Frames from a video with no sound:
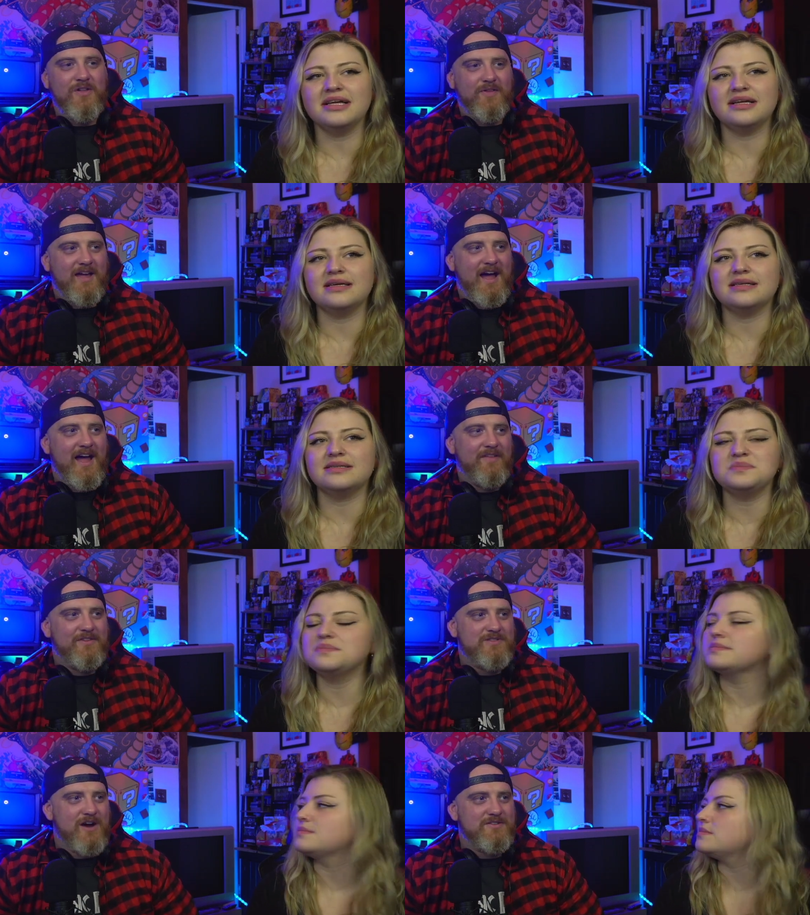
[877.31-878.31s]
Speaker 1: the guy had the
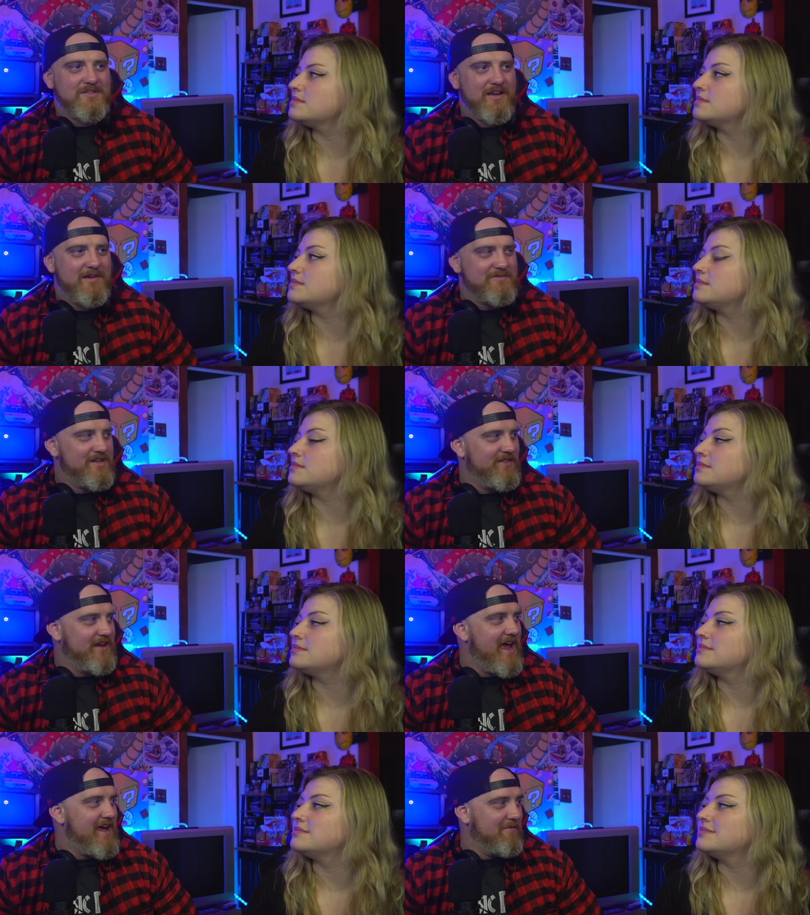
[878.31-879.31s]
jersey. He was in the
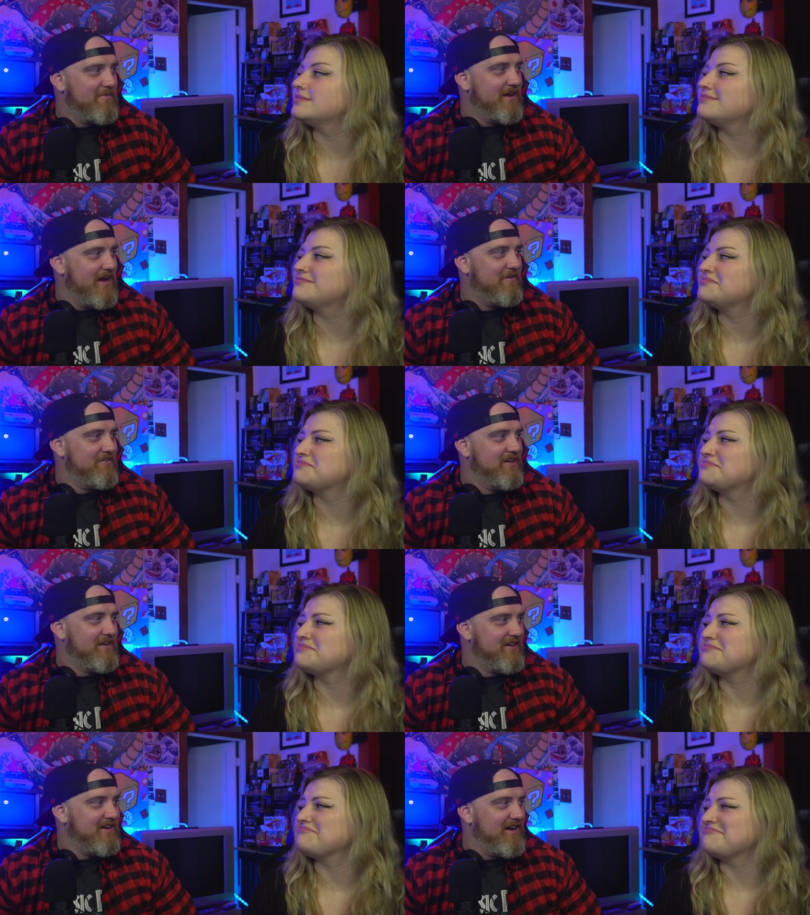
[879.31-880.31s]
game, you know.
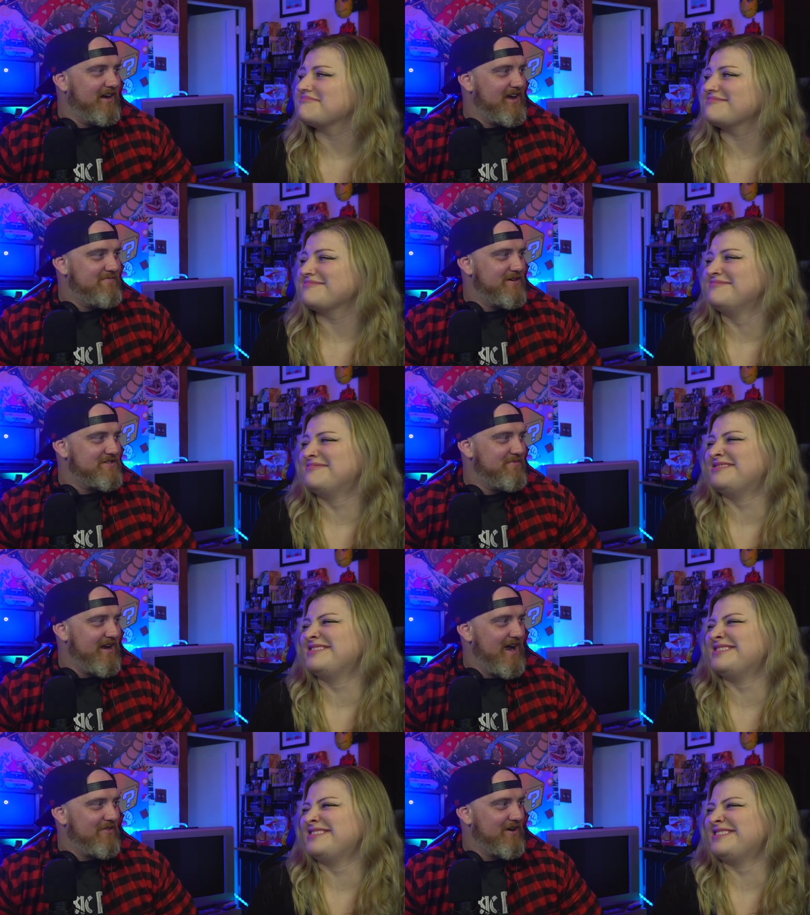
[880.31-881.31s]
Uh, he must have been
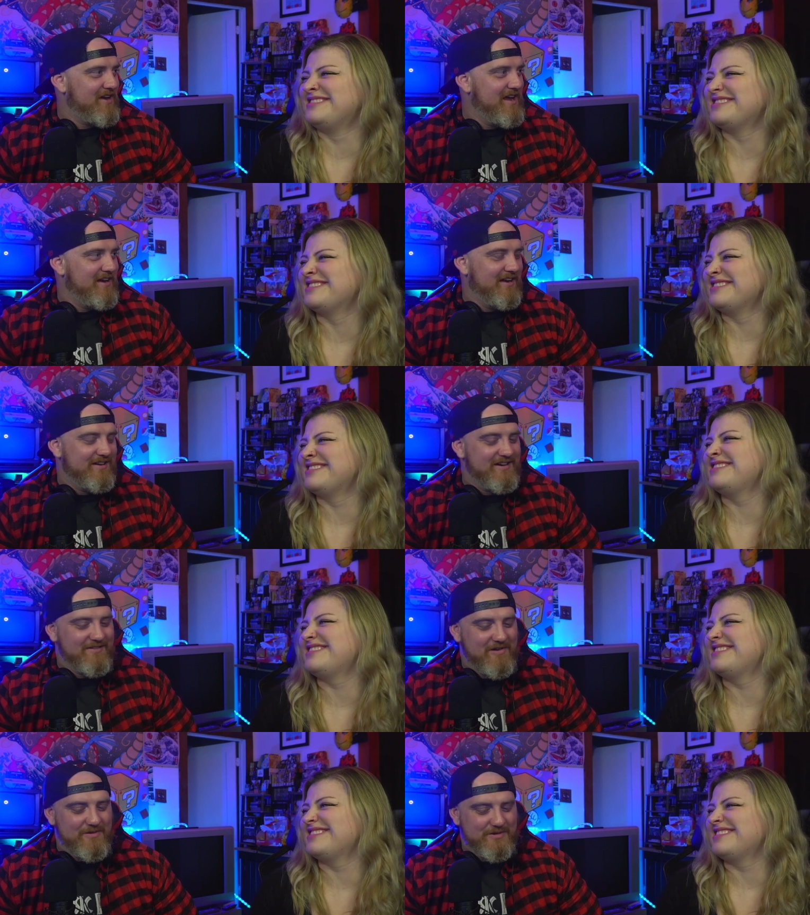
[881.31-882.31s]
out there getting it, and
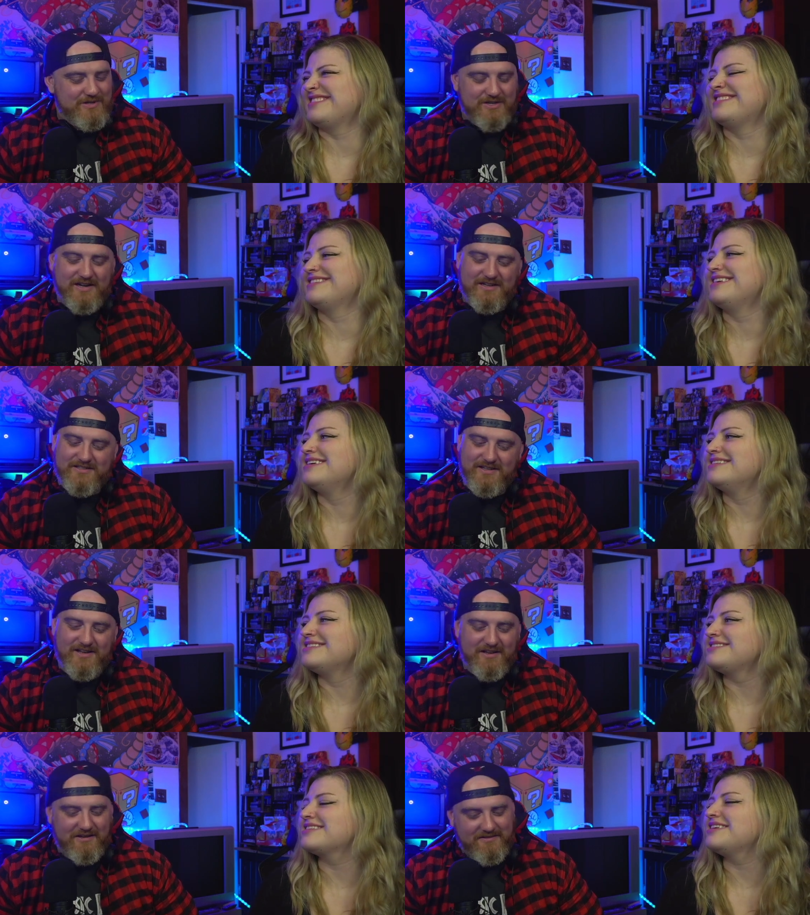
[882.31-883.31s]
we were just like, son.
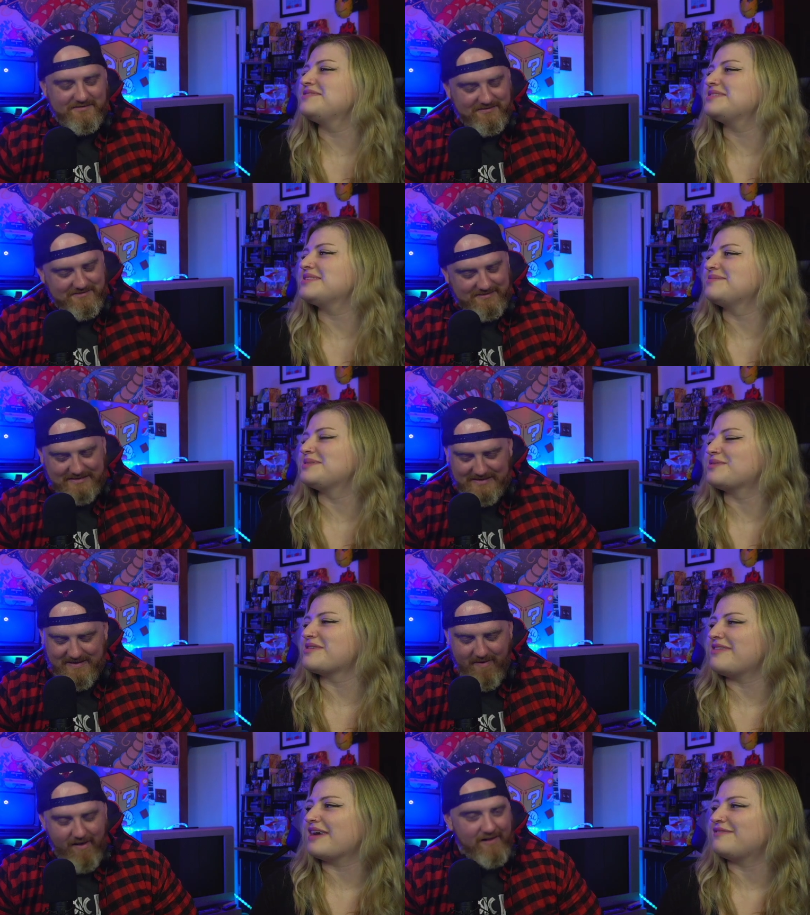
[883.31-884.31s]
Just
Speaker 2: give you some sort
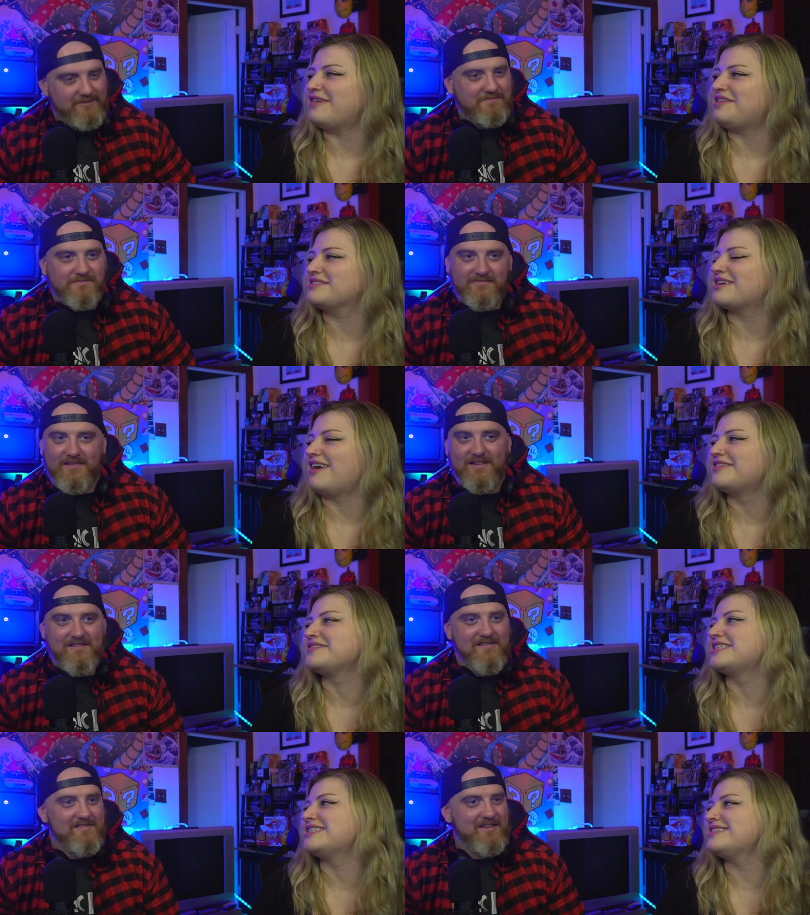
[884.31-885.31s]
of like false
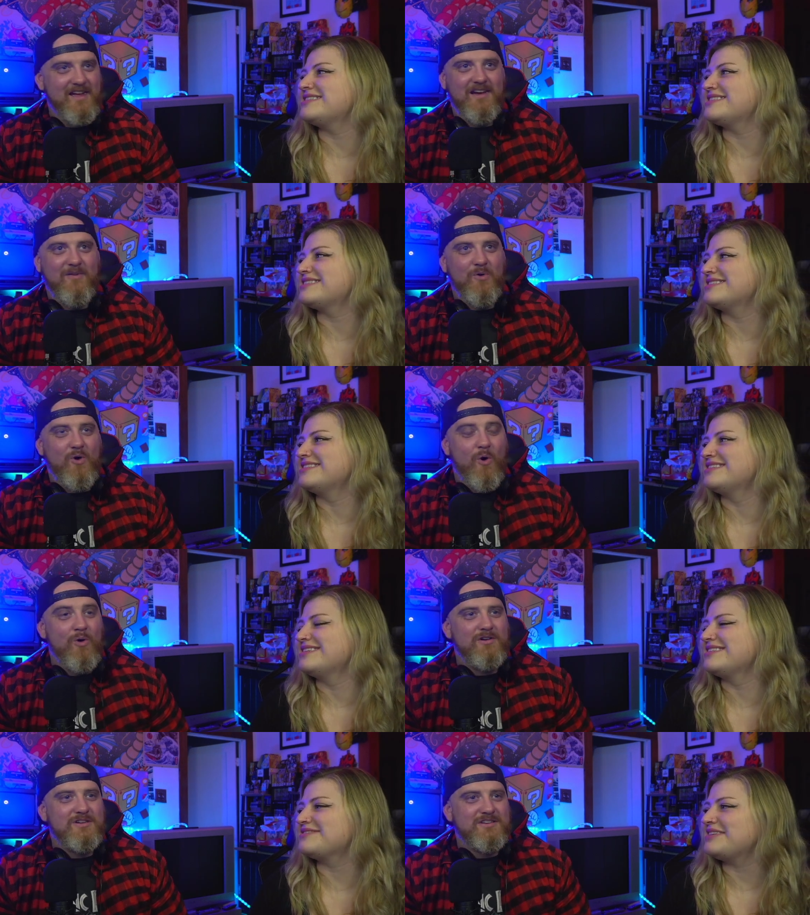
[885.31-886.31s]
confidence. Yeah,
Speaker 1: well,
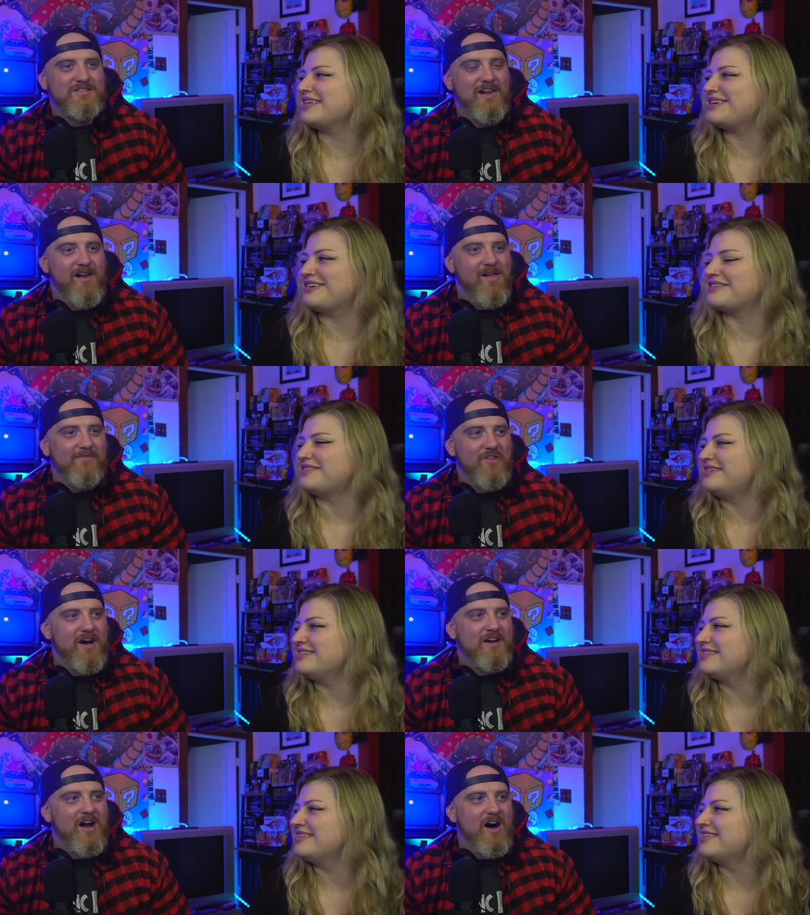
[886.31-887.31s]
or just really
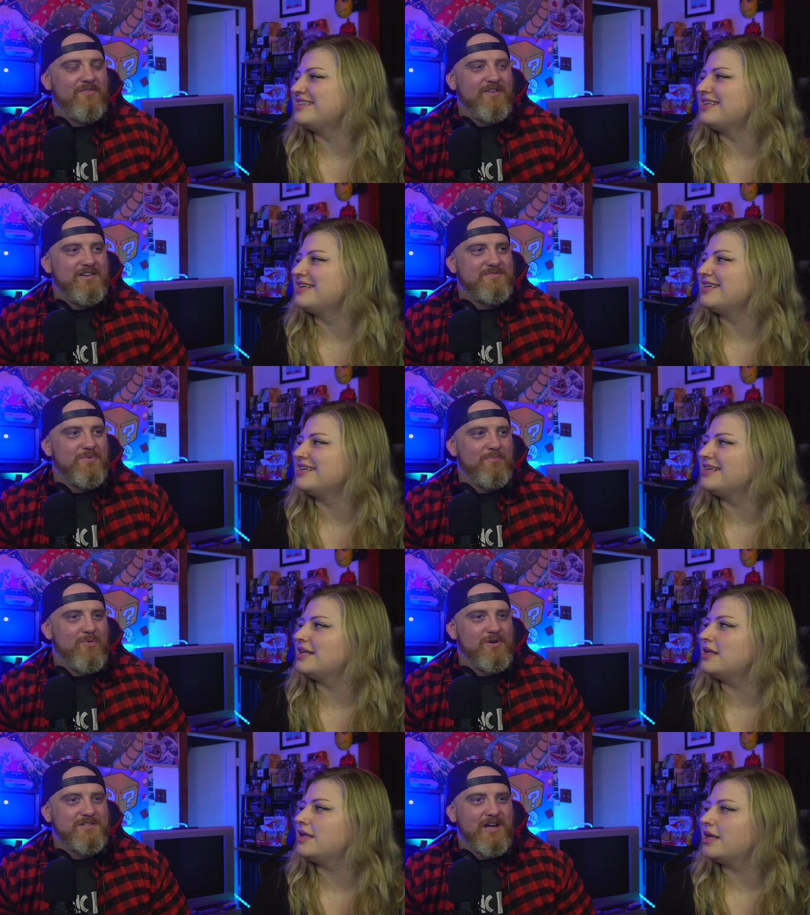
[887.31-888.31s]
not confidence, but
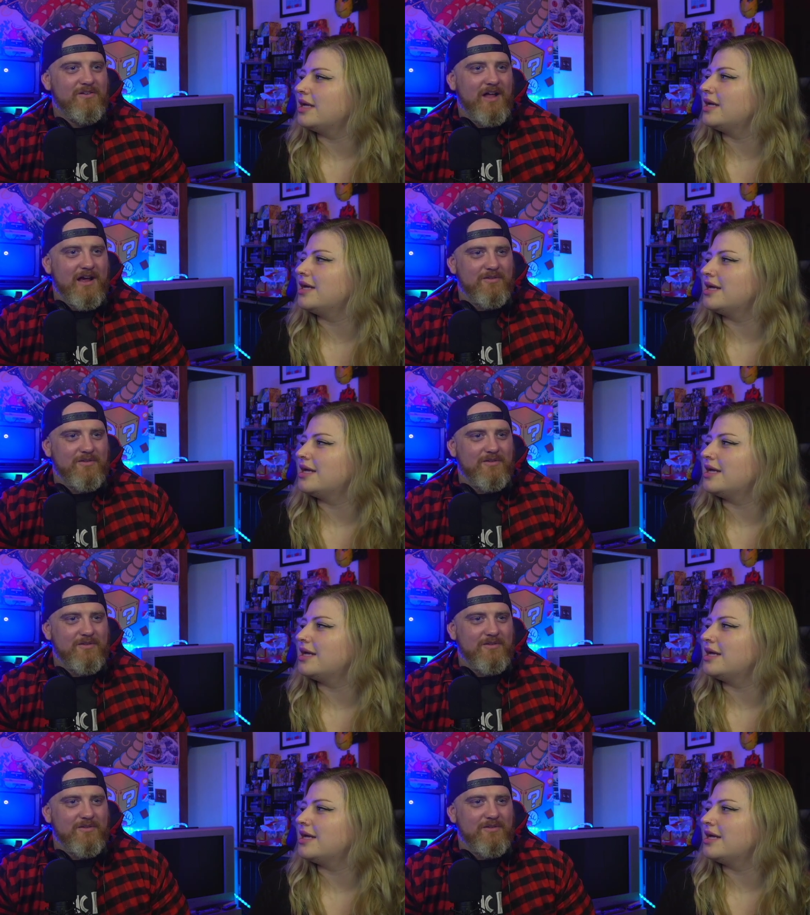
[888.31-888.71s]
more so like, well,